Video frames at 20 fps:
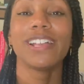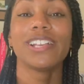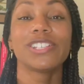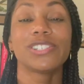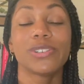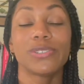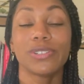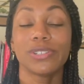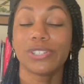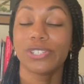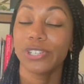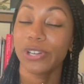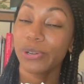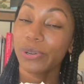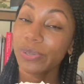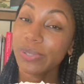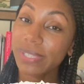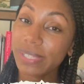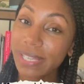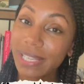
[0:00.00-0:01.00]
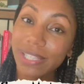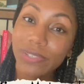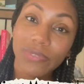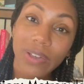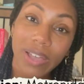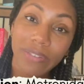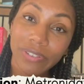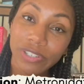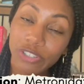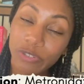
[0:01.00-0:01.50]
So the dose is
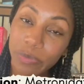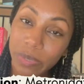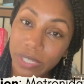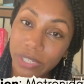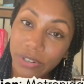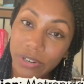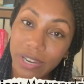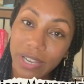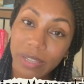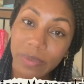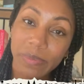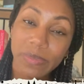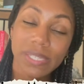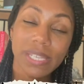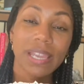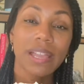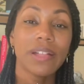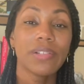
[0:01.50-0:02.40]
500 milligrams,